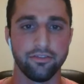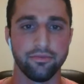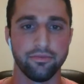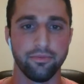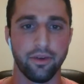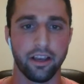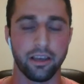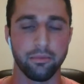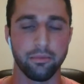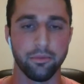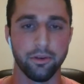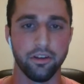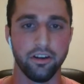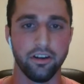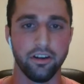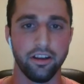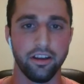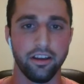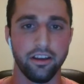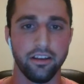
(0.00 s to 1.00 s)
my
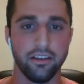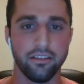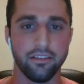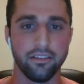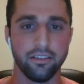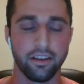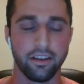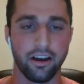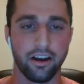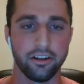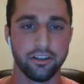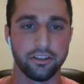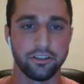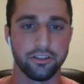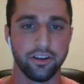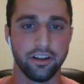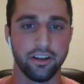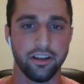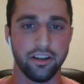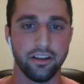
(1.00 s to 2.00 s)
community, the
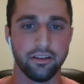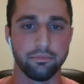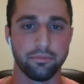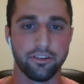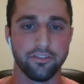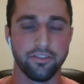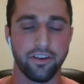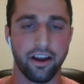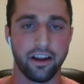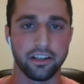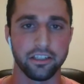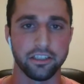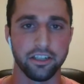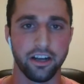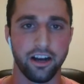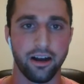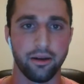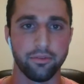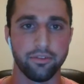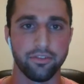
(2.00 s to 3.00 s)
country, and providing
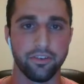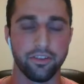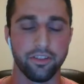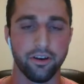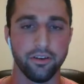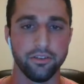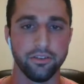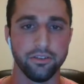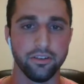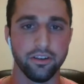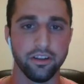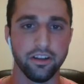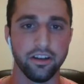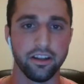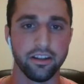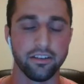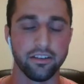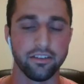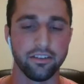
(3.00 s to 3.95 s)
jobs for those who need it.